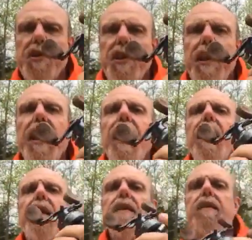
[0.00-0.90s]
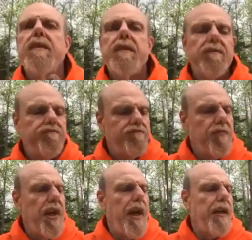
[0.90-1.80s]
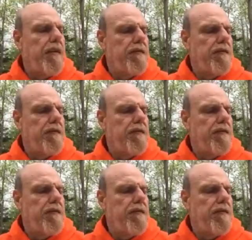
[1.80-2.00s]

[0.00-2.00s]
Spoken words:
good in the hand. Okay.